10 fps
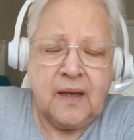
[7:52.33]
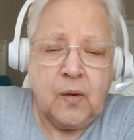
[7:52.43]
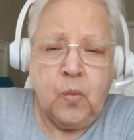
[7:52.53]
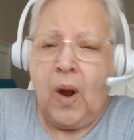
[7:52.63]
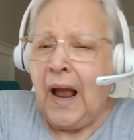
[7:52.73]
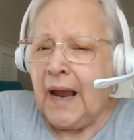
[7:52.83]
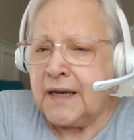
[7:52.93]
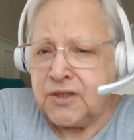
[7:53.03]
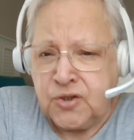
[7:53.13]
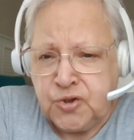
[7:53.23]

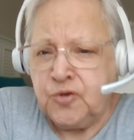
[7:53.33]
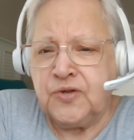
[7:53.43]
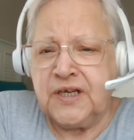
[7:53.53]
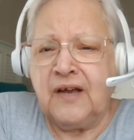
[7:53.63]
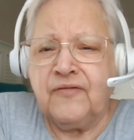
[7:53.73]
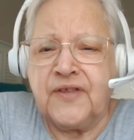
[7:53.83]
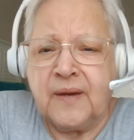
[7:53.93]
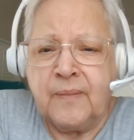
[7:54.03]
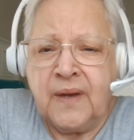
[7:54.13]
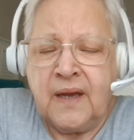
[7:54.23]
Why did you tell
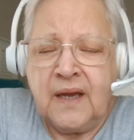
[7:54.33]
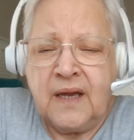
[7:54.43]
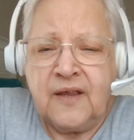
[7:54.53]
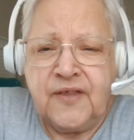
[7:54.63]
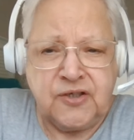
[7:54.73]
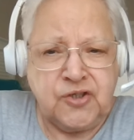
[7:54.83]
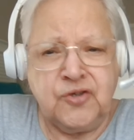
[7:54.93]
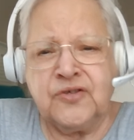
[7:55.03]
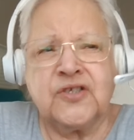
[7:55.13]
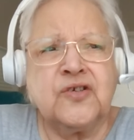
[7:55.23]
them that
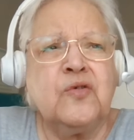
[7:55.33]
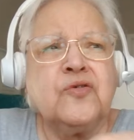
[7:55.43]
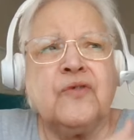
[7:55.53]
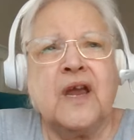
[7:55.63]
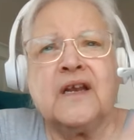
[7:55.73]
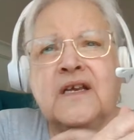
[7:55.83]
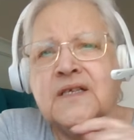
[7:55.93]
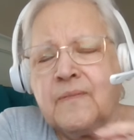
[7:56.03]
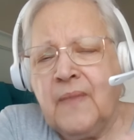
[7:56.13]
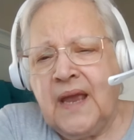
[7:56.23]
you're so great as
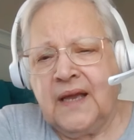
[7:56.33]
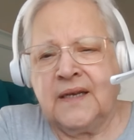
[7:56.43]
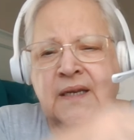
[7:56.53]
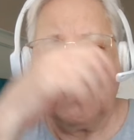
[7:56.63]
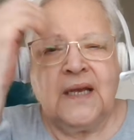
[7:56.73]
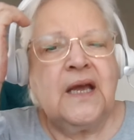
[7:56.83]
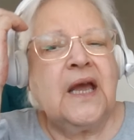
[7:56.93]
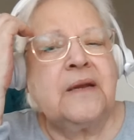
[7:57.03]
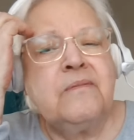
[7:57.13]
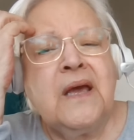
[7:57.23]
a man
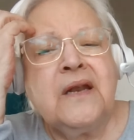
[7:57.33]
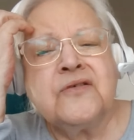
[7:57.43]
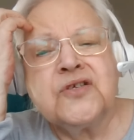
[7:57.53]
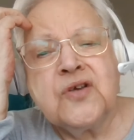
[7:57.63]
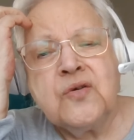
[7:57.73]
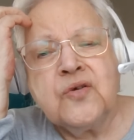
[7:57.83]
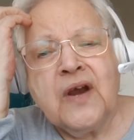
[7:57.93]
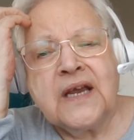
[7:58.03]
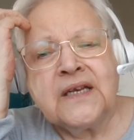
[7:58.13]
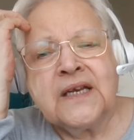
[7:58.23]
and men are so
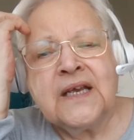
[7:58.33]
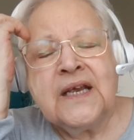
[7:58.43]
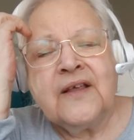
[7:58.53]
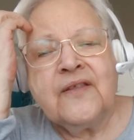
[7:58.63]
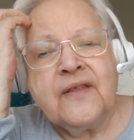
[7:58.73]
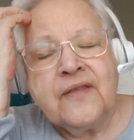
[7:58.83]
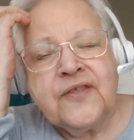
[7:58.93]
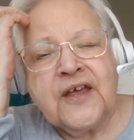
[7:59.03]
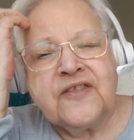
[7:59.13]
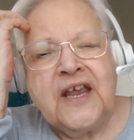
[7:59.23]
great
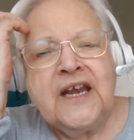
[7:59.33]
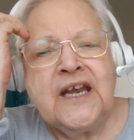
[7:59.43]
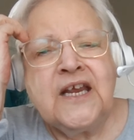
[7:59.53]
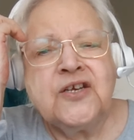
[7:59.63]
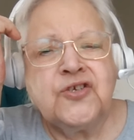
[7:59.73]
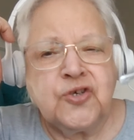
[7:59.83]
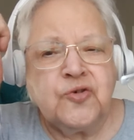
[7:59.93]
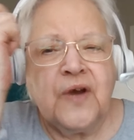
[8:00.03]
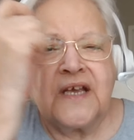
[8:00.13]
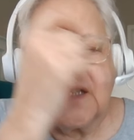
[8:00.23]
that they need
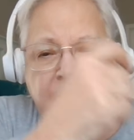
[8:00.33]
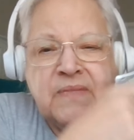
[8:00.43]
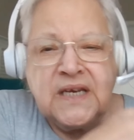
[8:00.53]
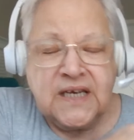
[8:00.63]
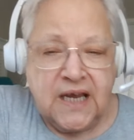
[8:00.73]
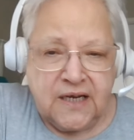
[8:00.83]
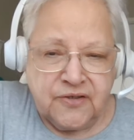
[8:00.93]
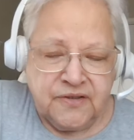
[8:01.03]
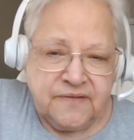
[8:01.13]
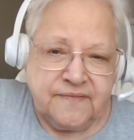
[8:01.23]
you as a mediator?